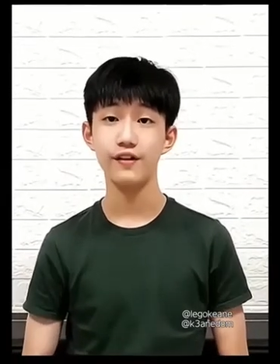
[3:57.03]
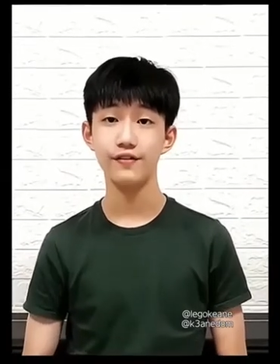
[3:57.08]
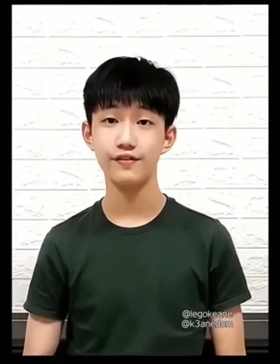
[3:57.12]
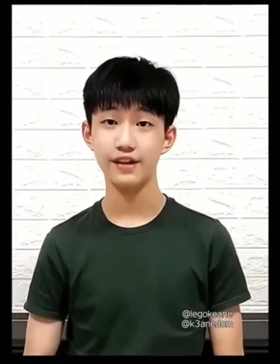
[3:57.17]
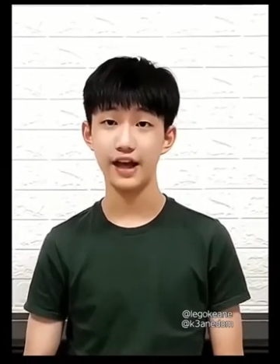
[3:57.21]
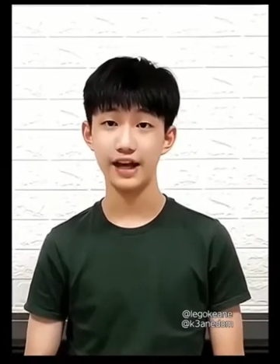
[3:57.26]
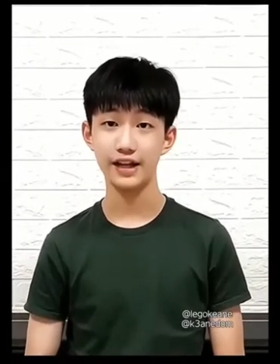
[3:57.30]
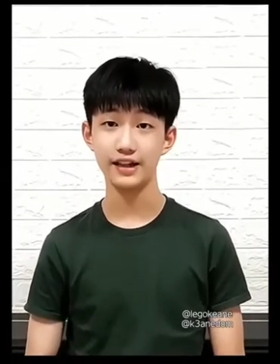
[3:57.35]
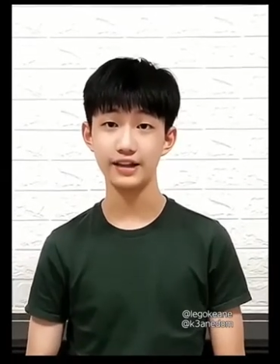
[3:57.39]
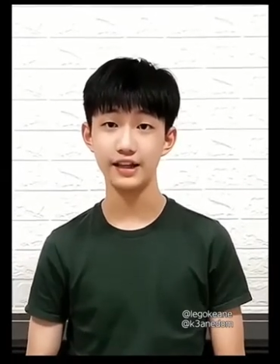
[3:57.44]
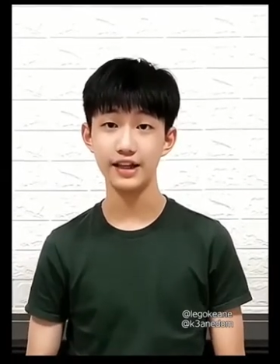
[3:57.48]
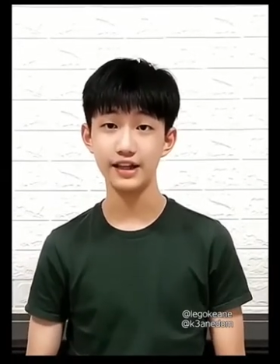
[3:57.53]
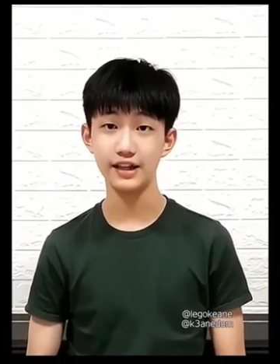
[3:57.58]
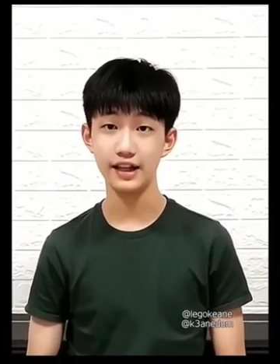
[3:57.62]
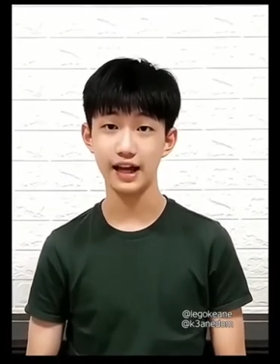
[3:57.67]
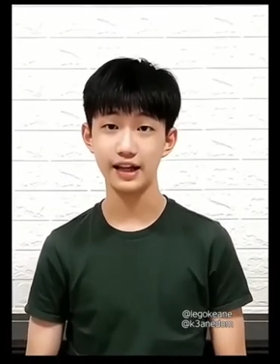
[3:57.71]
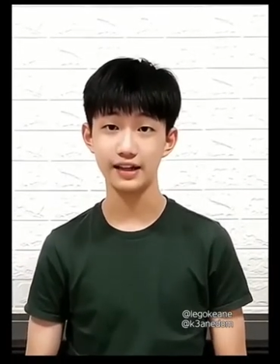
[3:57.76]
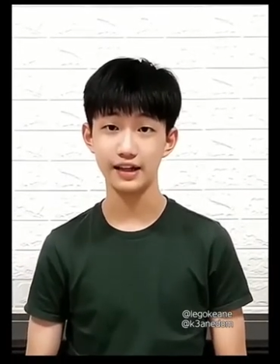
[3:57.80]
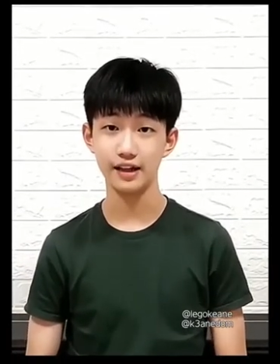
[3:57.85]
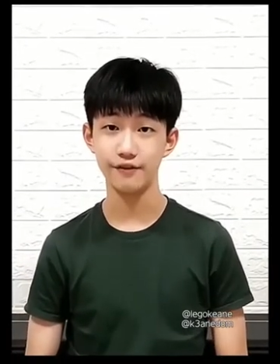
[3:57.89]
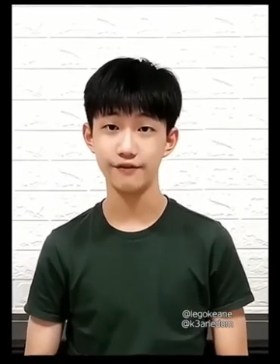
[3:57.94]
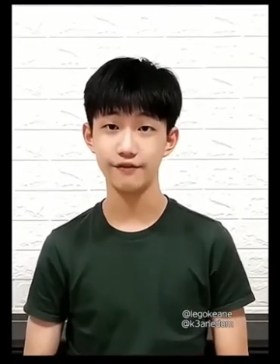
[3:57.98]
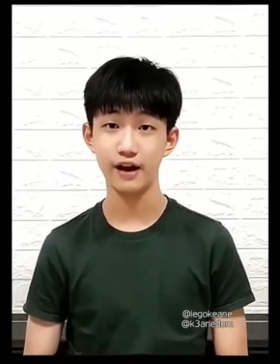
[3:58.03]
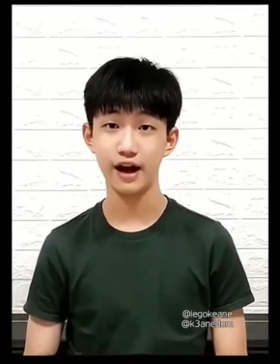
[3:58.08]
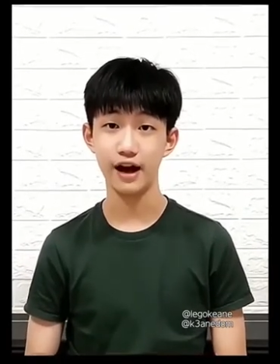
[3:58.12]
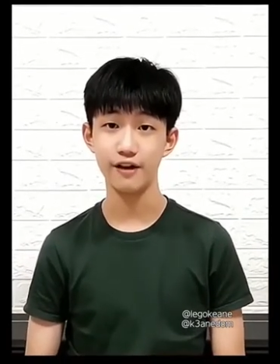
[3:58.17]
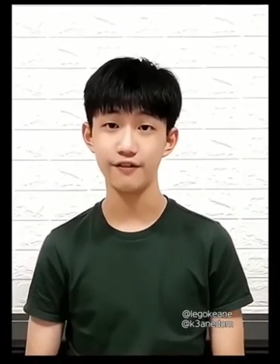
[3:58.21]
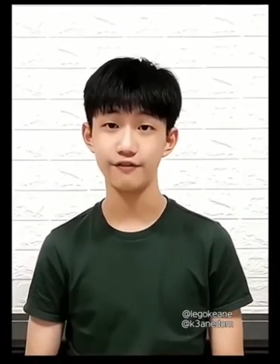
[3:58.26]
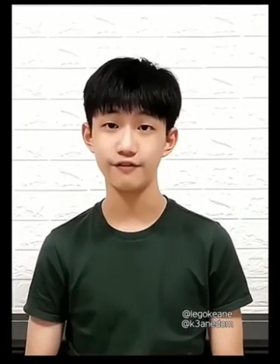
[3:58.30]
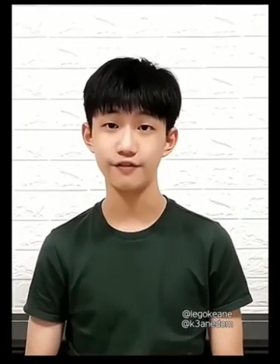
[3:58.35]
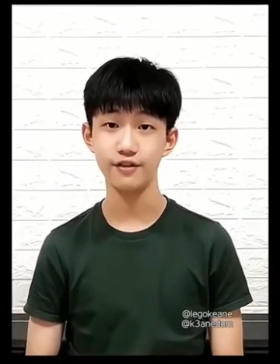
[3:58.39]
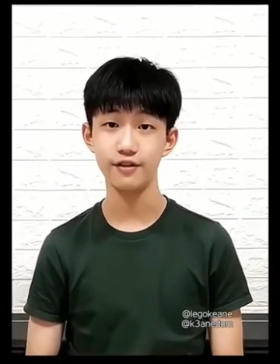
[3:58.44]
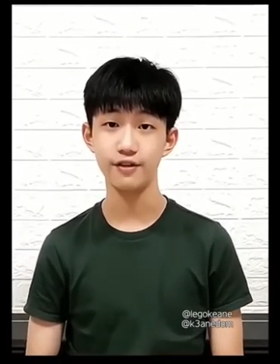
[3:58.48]

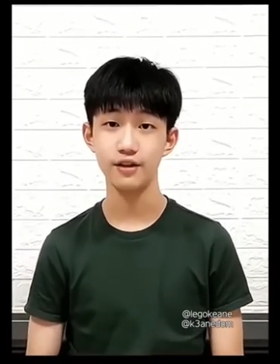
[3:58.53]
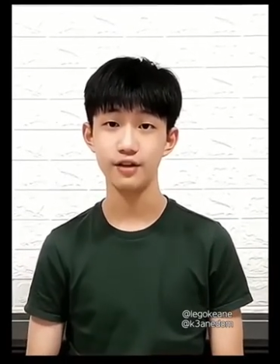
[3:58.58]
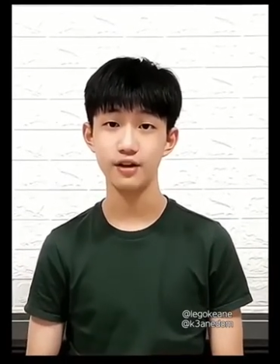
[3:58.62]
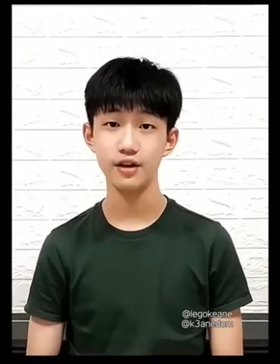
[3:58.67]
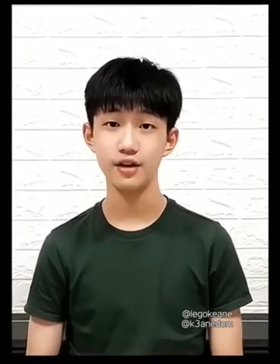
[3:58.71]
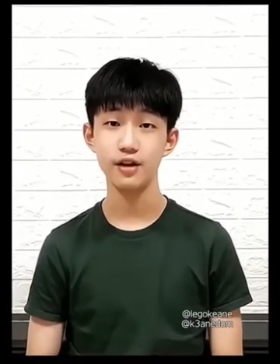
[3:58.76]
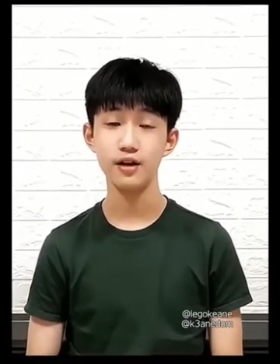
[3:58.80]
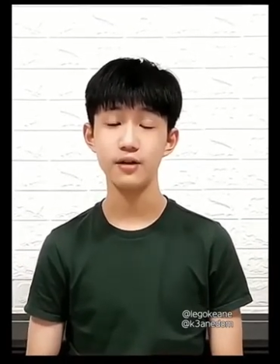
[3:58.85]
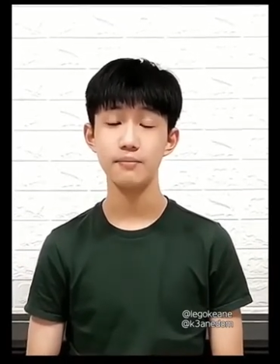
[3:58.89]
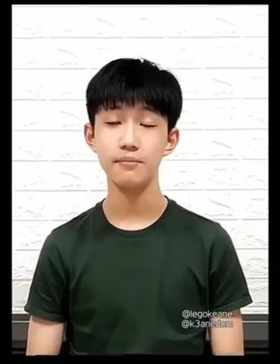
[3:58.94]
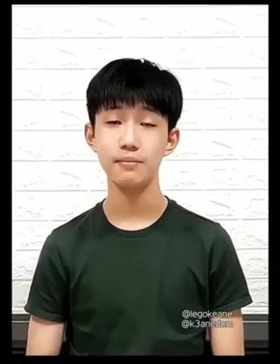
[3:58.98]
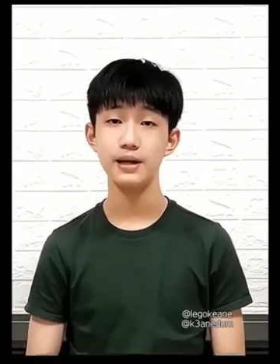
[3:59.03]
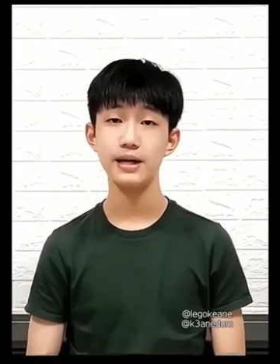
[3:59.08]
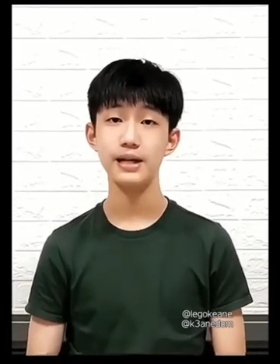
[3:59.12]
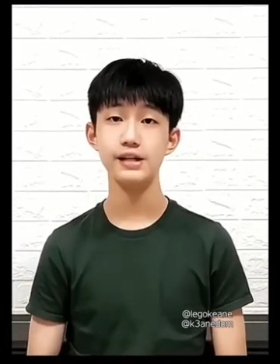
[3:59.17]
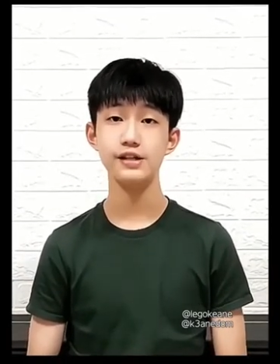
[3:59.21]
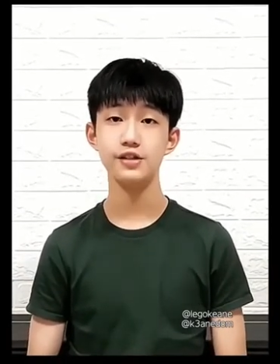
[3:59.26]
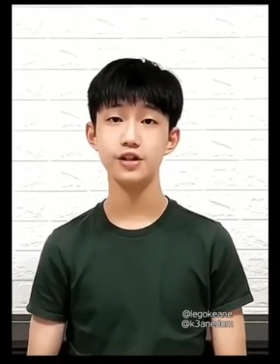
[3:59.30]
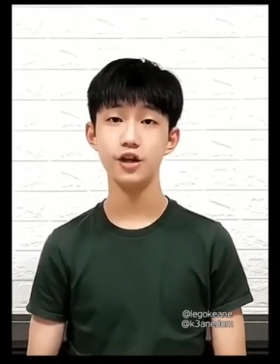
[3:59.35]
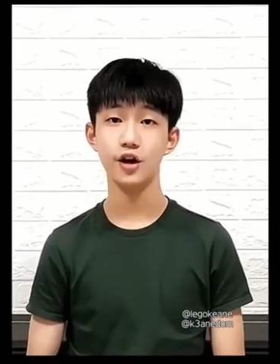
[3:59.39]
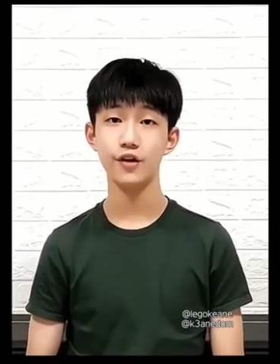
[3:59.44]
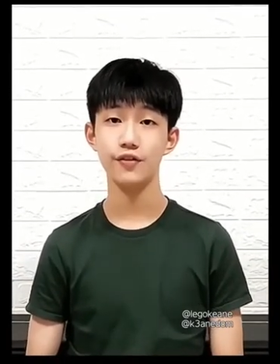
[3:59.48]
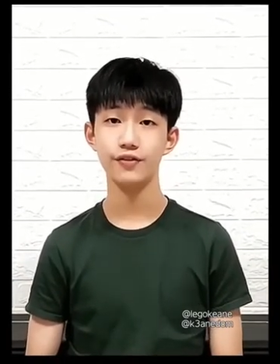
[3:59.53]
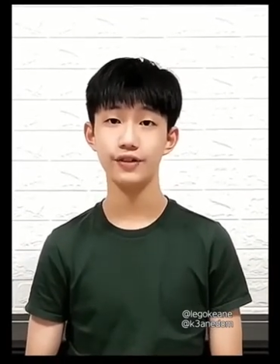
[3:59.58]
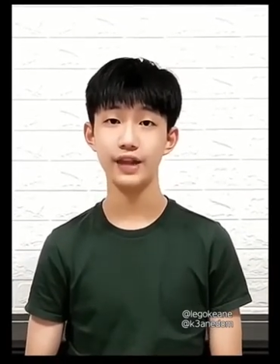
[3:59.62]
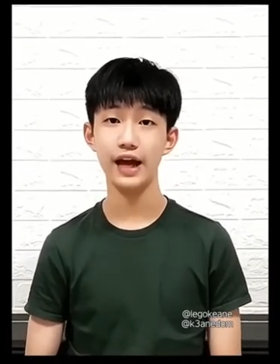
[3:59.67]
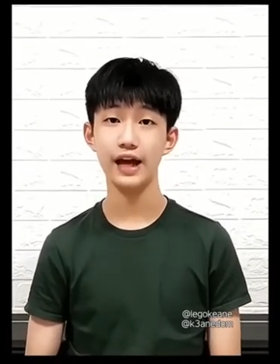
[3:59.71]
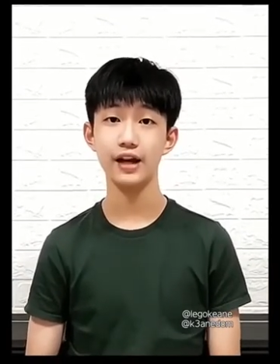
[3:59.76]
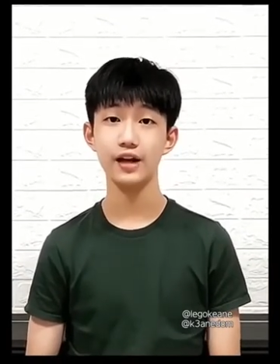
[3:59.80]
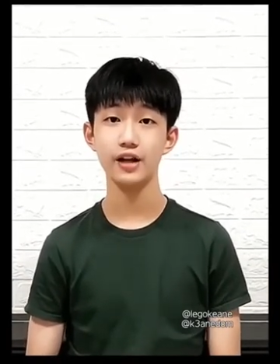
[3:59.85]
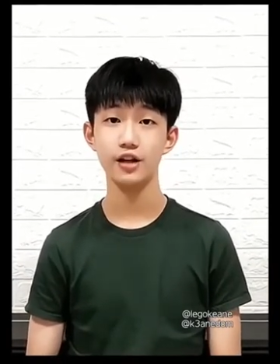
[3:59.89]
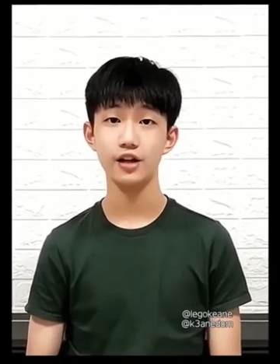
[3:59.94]
1995, please contact